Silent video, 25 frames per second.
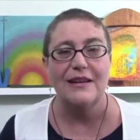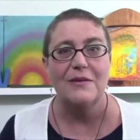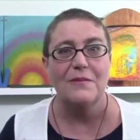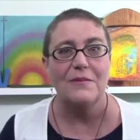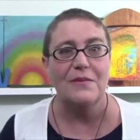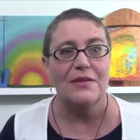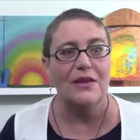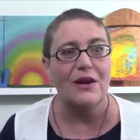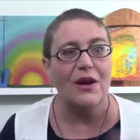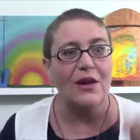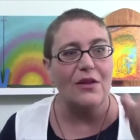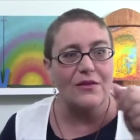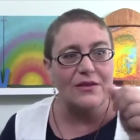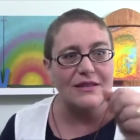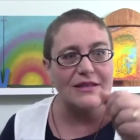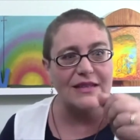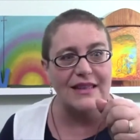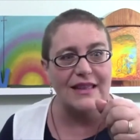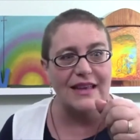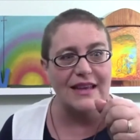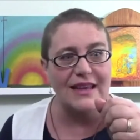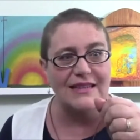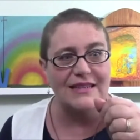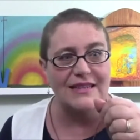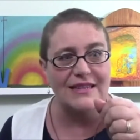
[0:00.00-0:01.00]
But then all of a sudden
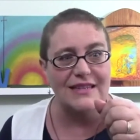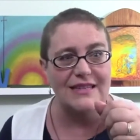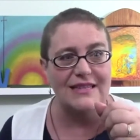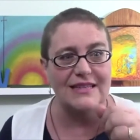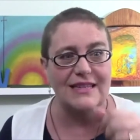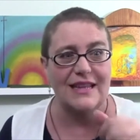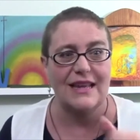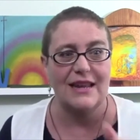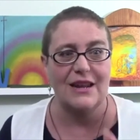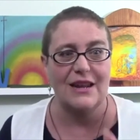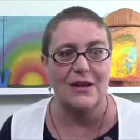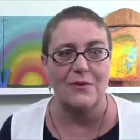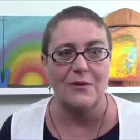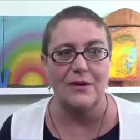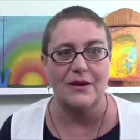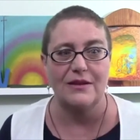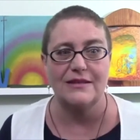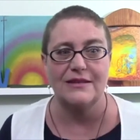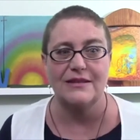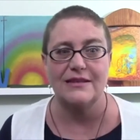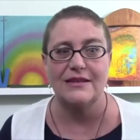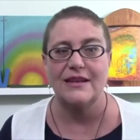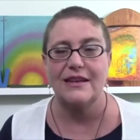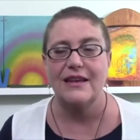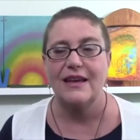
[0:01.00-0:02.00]
they get to the skinny
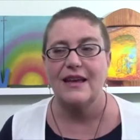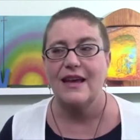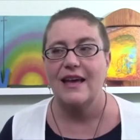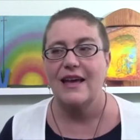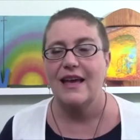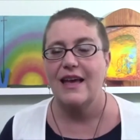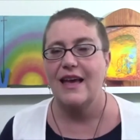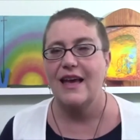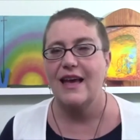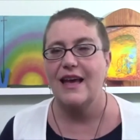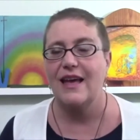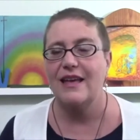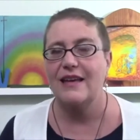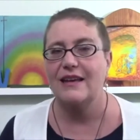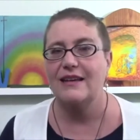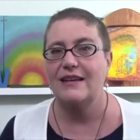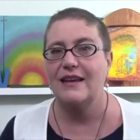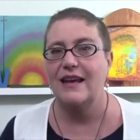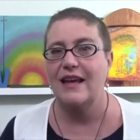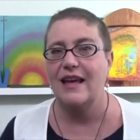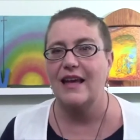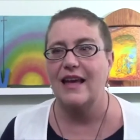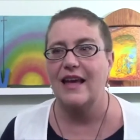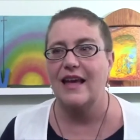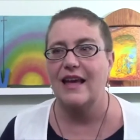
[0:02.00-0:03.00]
ones. And
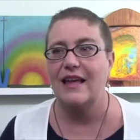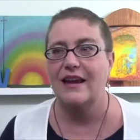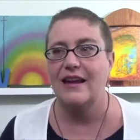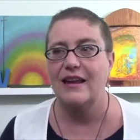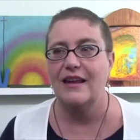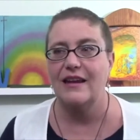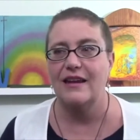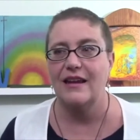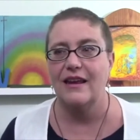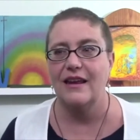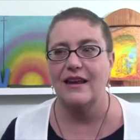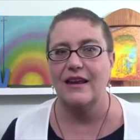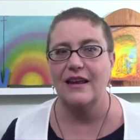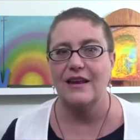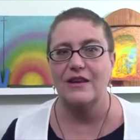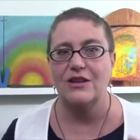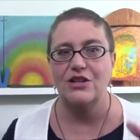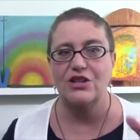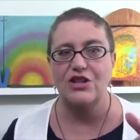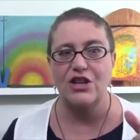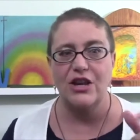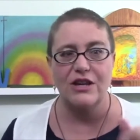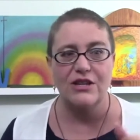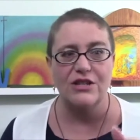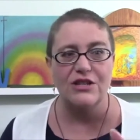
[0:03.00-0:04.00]
and it it
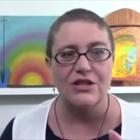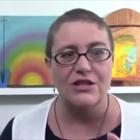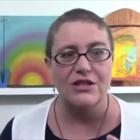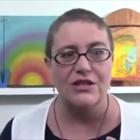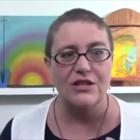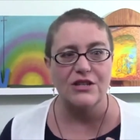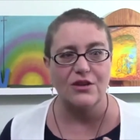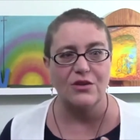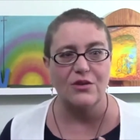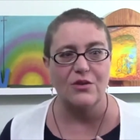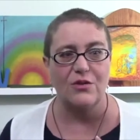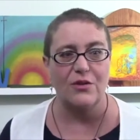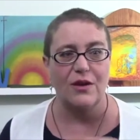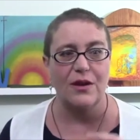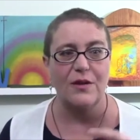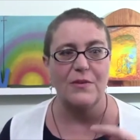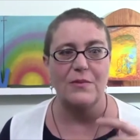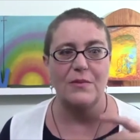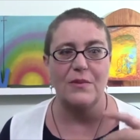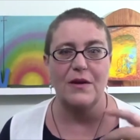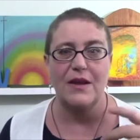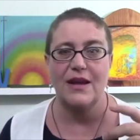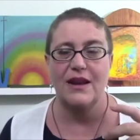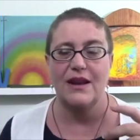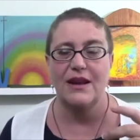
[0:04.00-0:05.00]
changes their
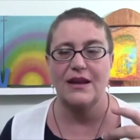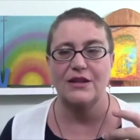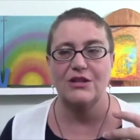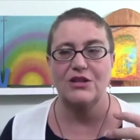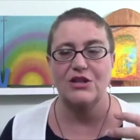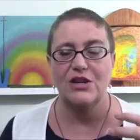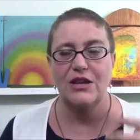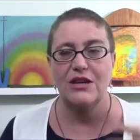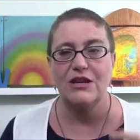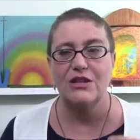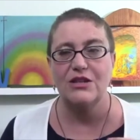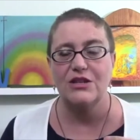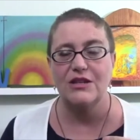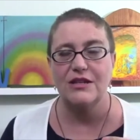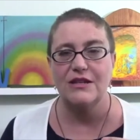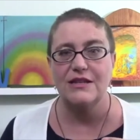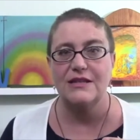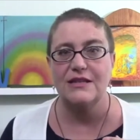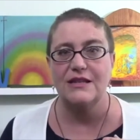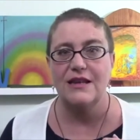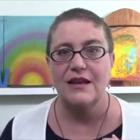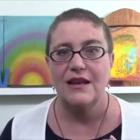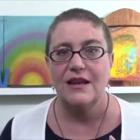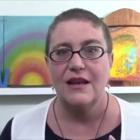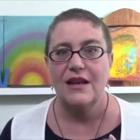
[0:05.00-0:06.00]
grip and it
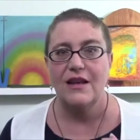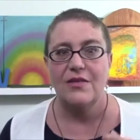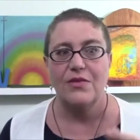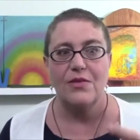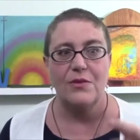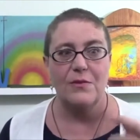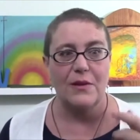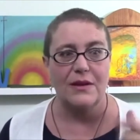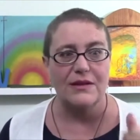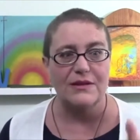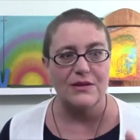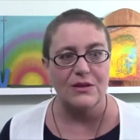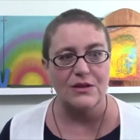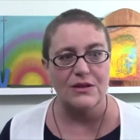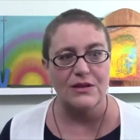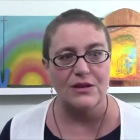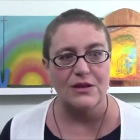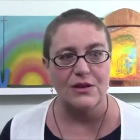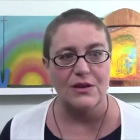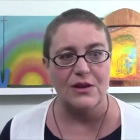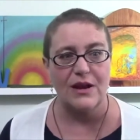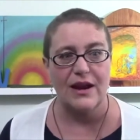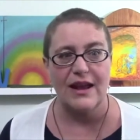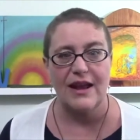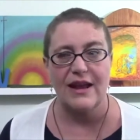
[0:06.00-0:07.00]
changes the muscles in
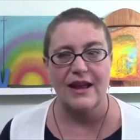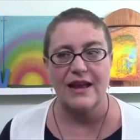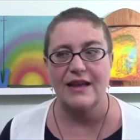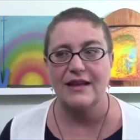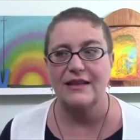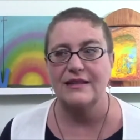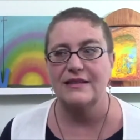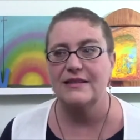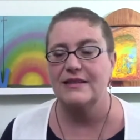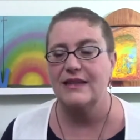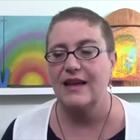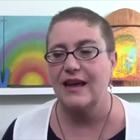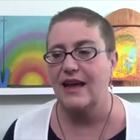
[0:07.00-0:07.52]
their hands.